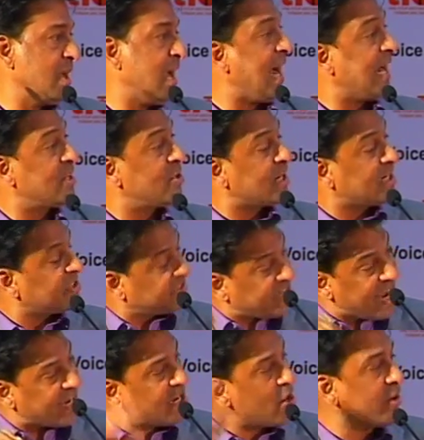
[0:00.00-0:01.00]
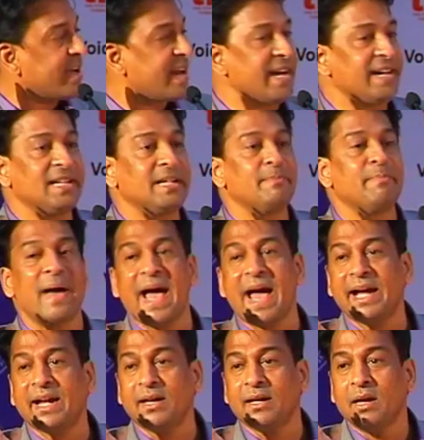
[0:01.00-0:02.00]
And you can take your credit
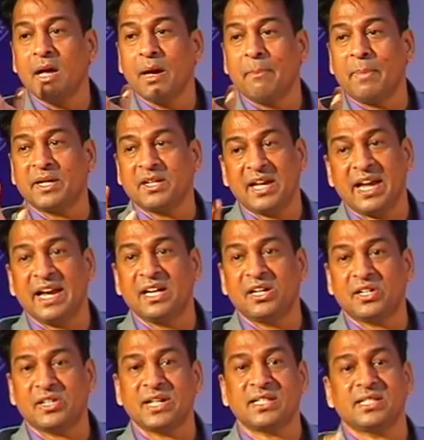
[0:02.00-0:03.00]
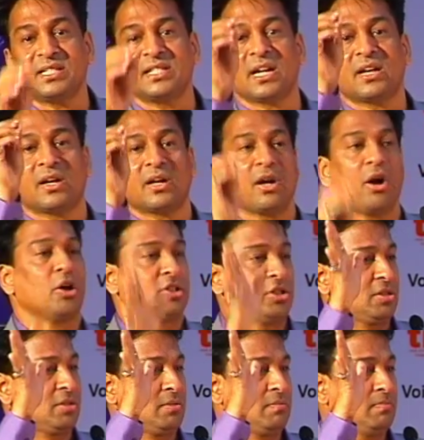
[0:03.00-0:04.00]
back, but interest is a
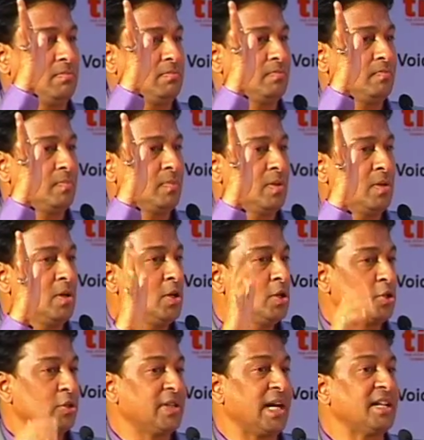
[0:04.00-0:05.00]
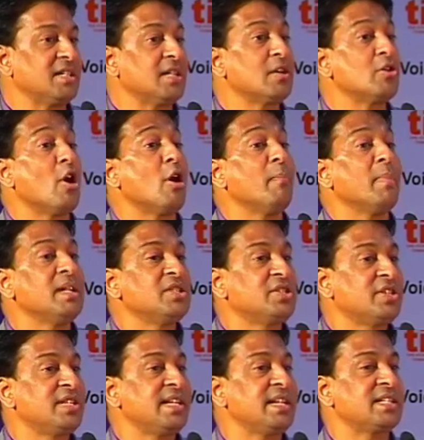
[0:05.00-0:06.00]
cost. So that is a normal
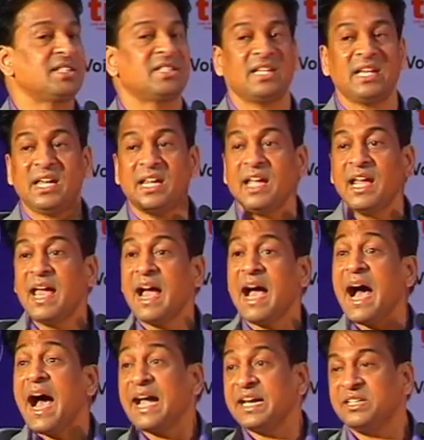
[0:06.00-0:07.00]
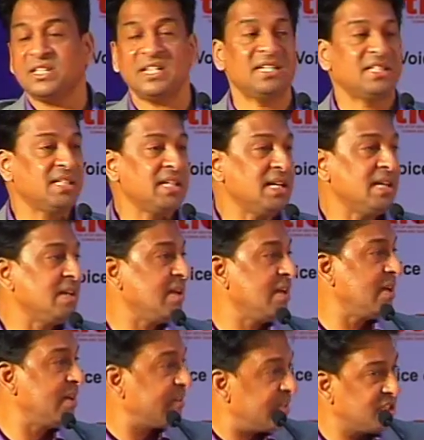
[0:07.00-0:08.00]
GST ITC
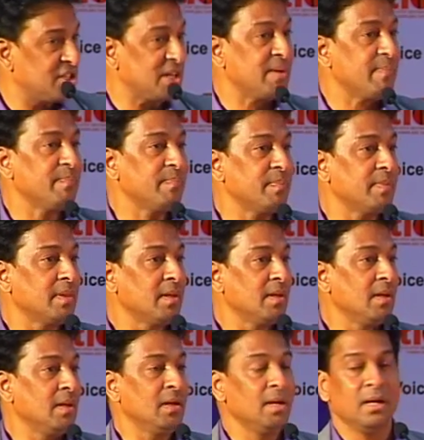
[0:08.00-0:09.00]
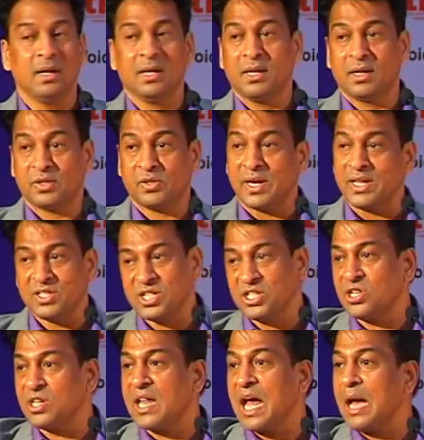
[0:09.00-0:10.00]
regime.
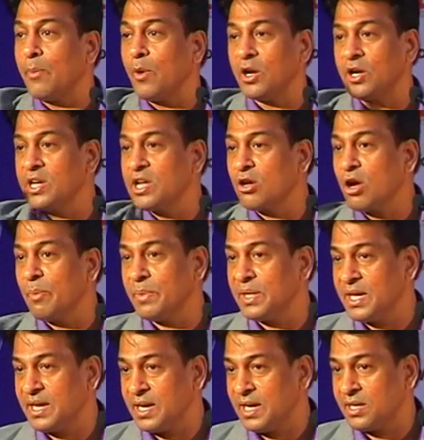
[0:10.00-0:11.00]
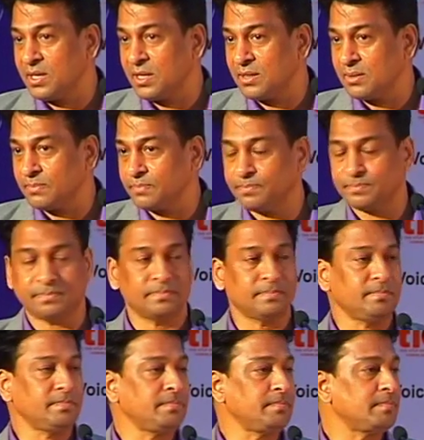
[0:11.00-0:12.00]
Transition I have already communicated.
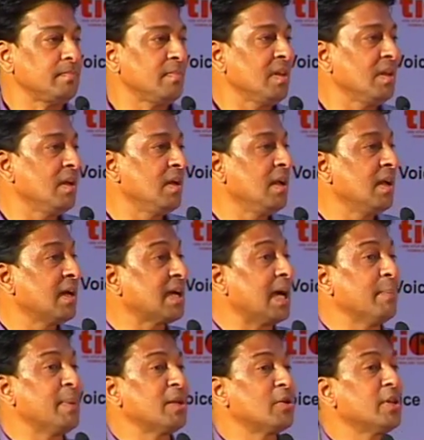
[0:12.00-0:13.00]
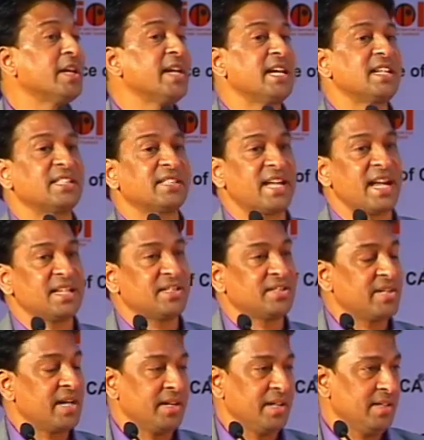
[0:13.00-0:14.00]
Coming to the next case
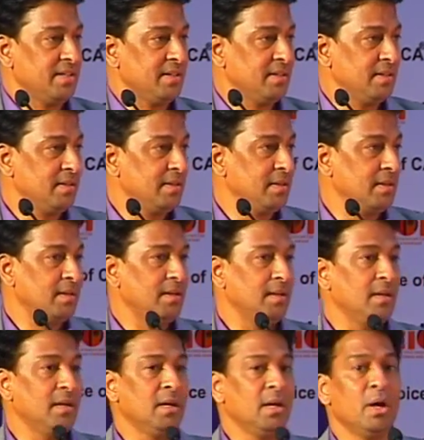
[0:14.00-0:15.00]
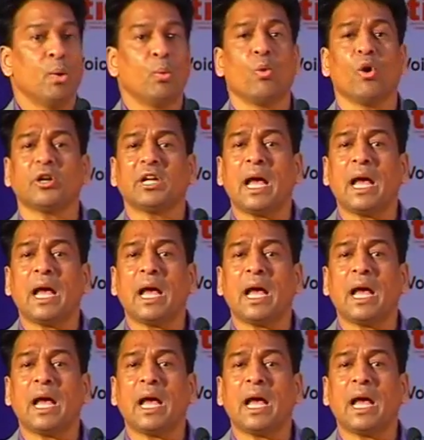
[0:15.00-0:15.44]
study. What